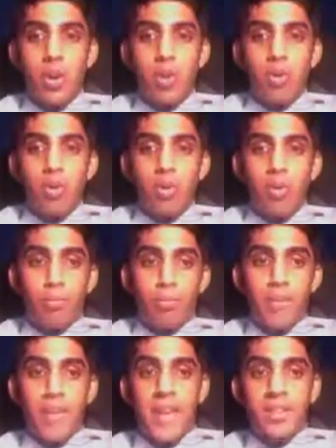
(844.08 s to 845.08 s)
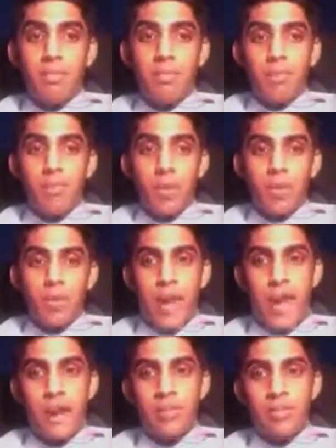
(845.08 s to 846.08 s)
or pre-make them before the
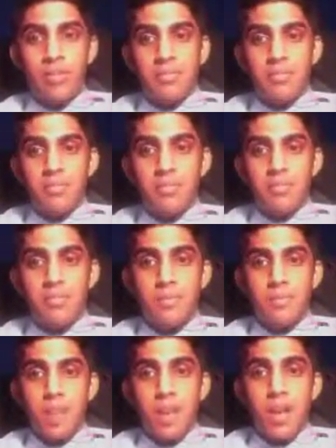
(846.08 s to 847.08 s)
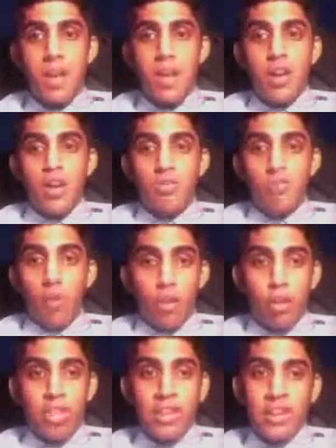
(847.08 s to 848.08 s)
round. Fourth
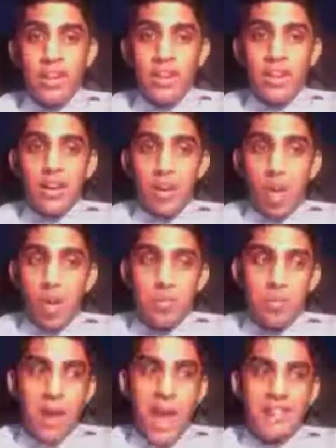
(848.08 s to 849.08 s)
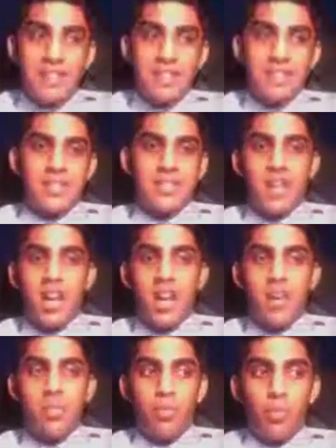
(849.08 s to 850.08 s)
thing, go to practice.
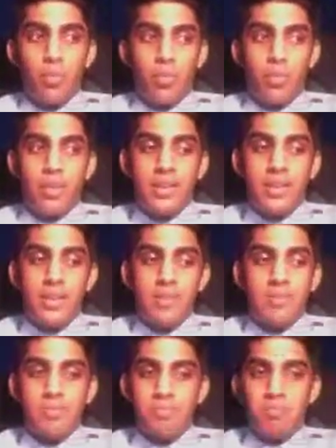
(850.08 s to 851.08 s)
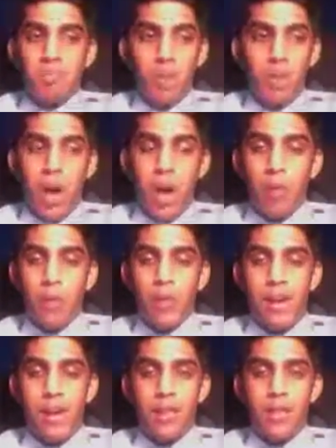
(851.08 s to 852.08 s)
We will help you
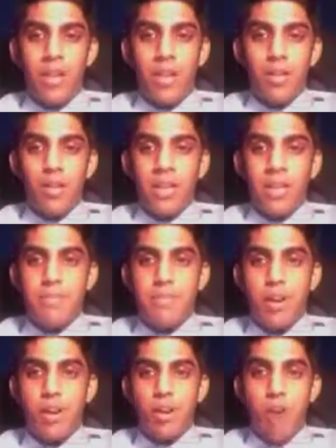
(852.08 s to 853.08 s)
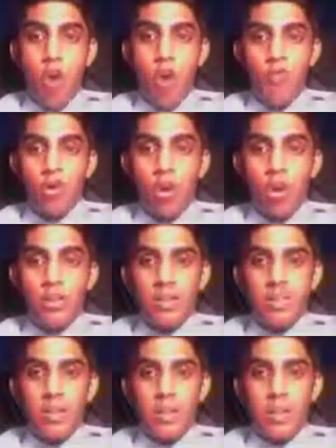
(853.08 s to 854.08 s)
out a lot. You'll get better overall as
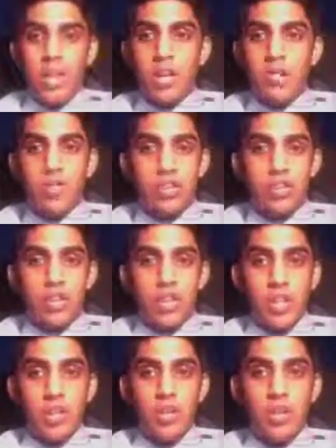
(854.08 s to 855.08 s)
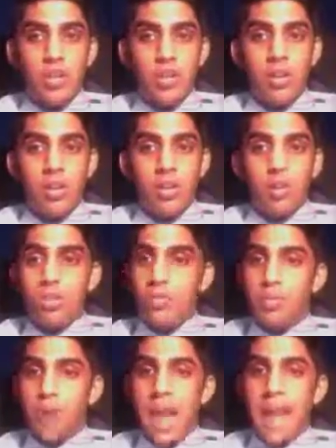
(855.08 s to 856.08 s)
the debater if you just go to
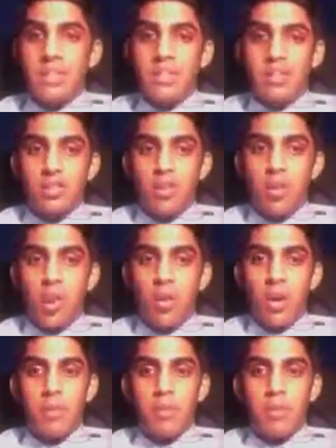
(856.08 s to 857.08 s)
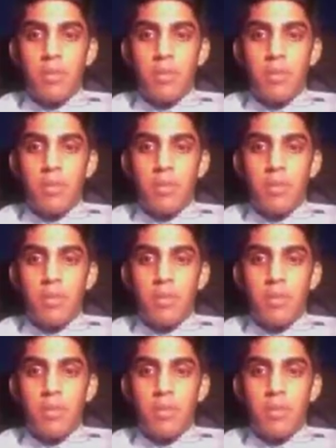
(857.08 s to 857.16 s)
practice and show up.